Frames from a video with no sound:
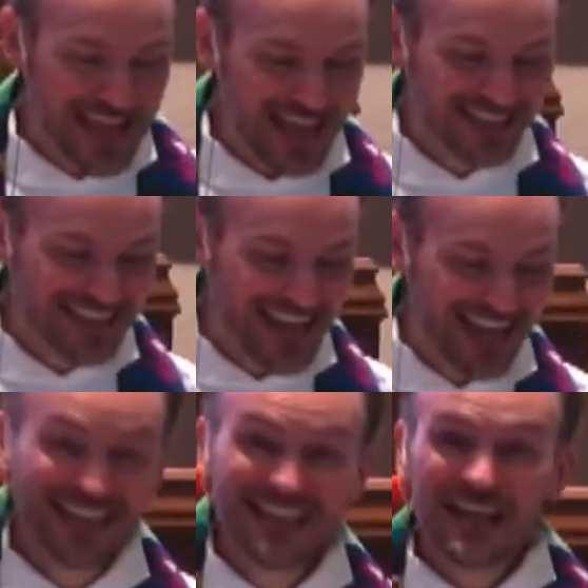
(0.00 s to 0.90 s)
today.
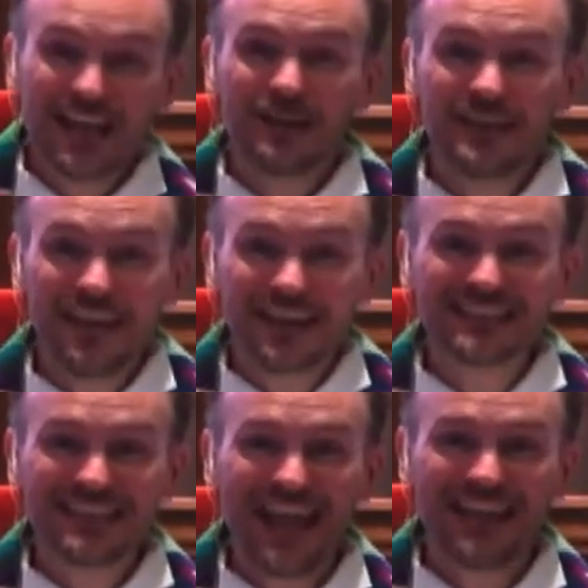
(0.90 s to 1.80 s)
Not
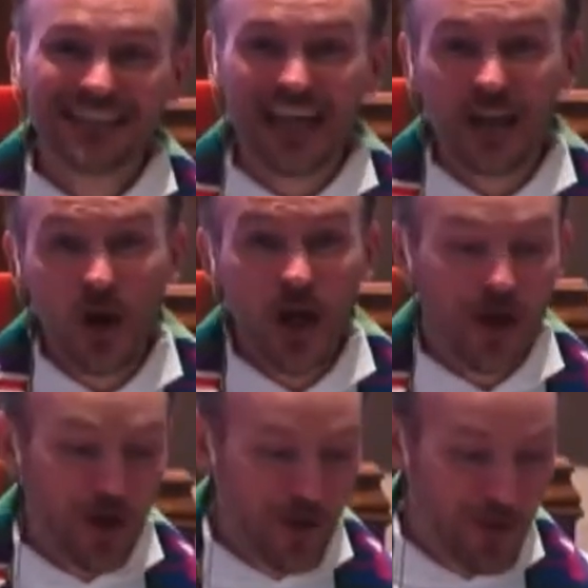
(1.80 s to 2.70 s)
exactly, I
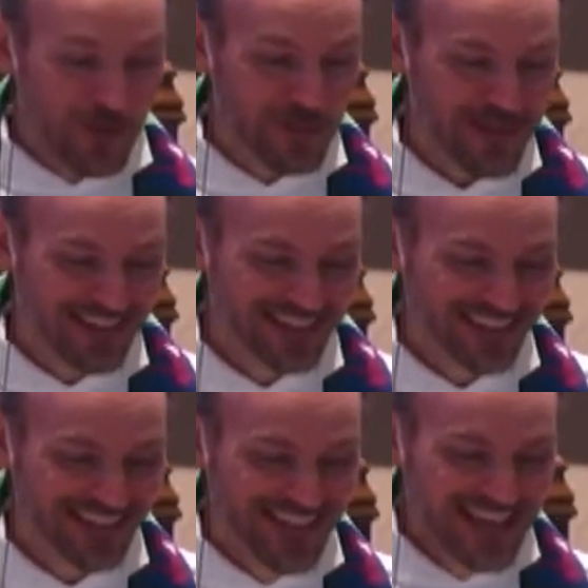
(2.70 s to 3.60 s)
hope.
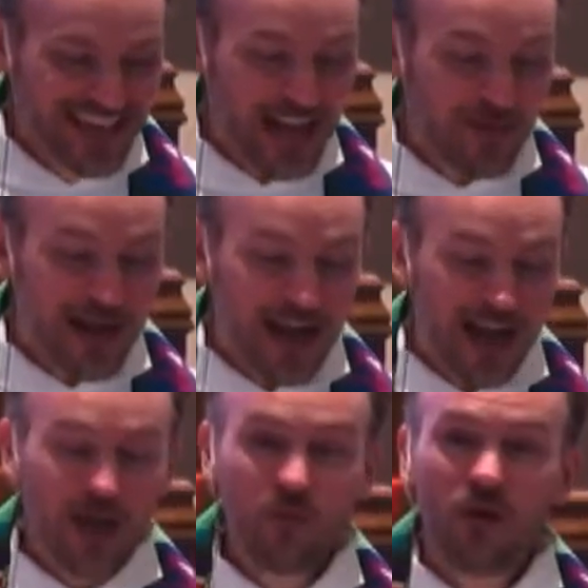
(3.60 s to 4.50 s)

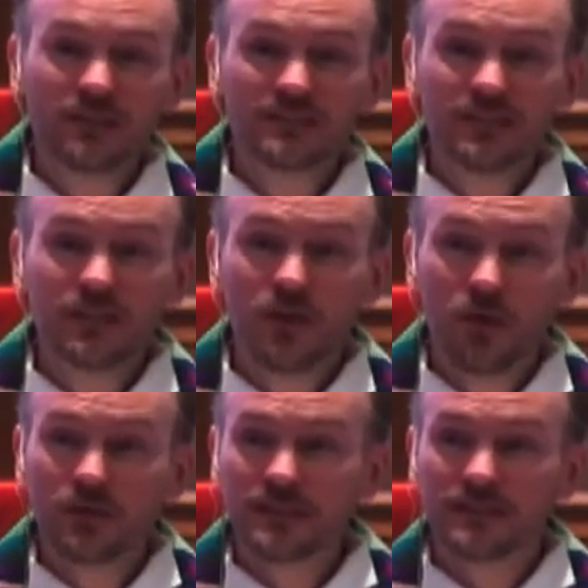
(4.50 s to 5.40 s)
I want to
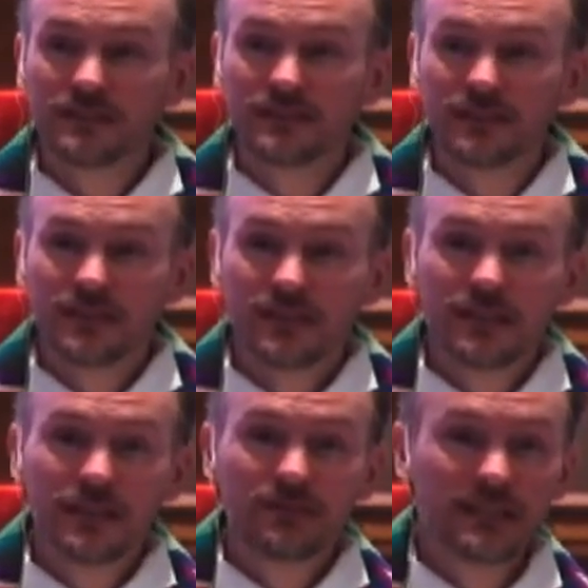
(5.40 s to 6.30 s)
notice
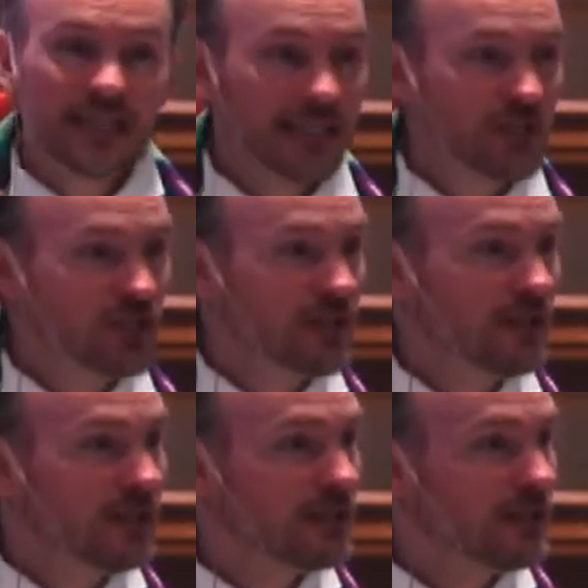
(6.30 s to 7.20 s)
the
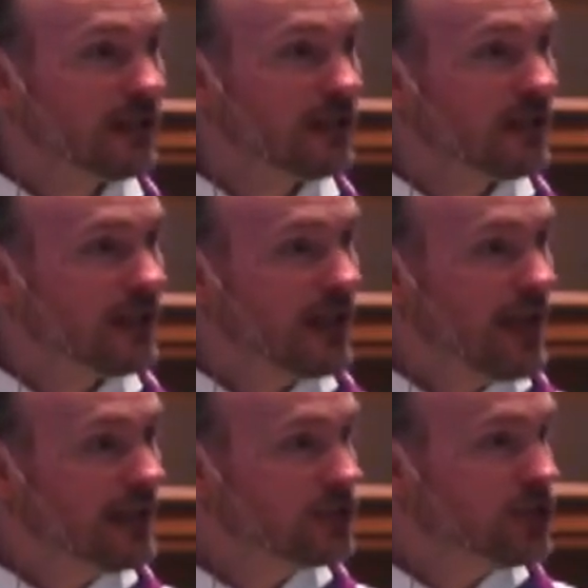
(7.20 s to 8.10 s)
invitation
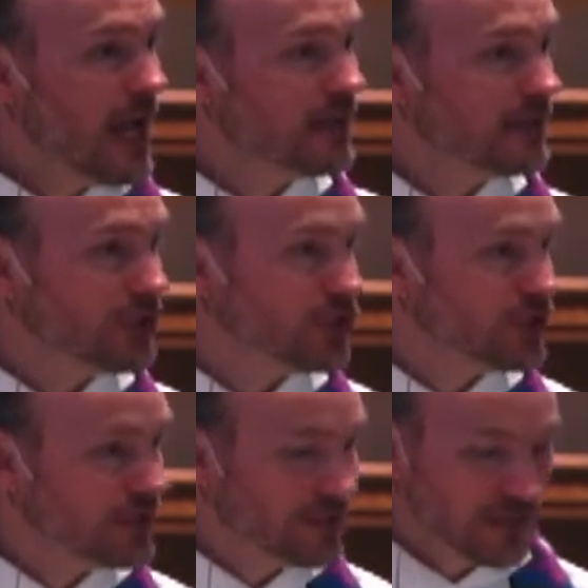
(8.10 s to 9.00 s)
and the
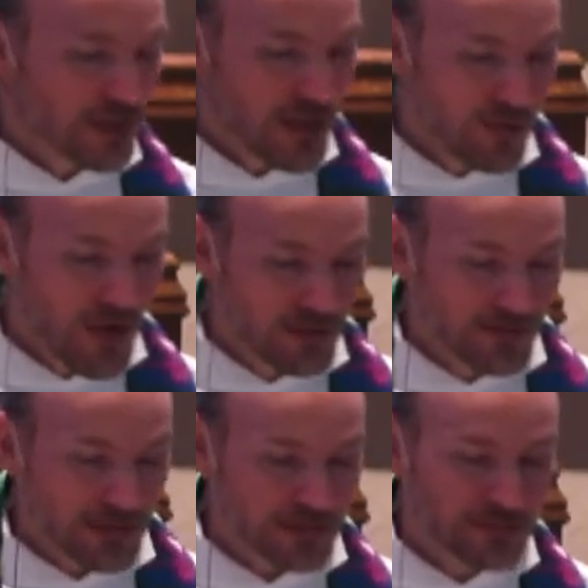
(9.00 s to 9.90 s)
challenge of all of
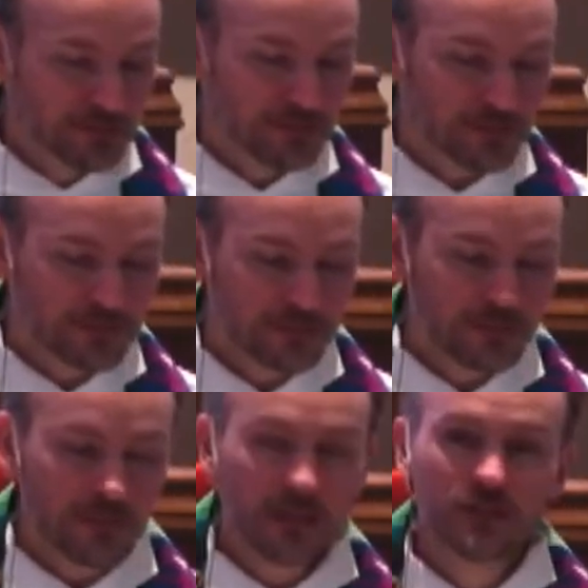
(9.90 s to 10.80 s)
this.
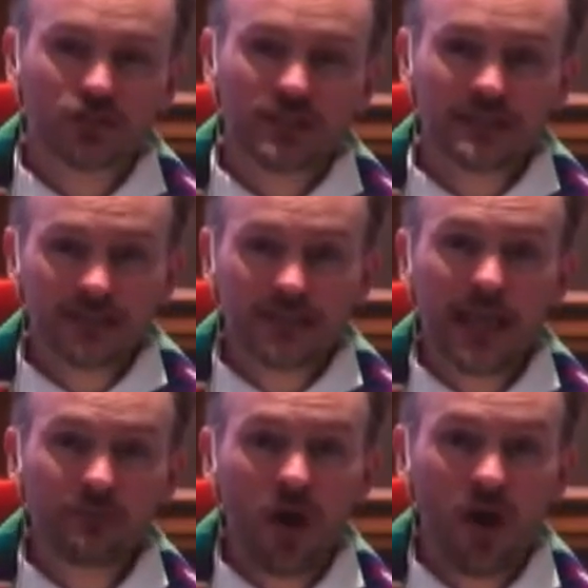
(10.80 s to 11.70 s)
Jesus
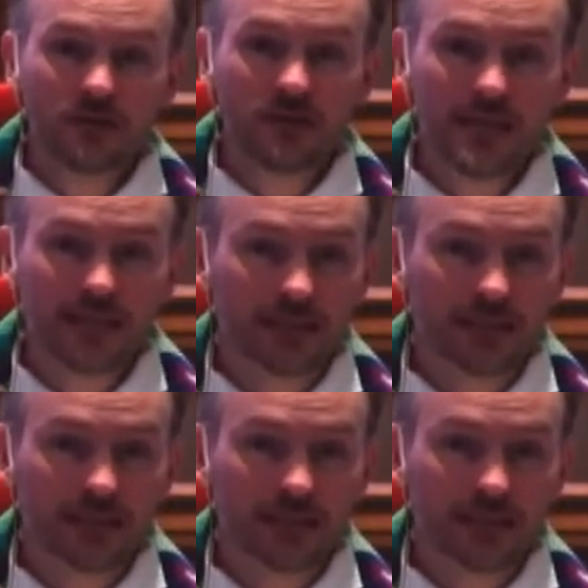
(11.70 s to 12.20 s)
named hard things,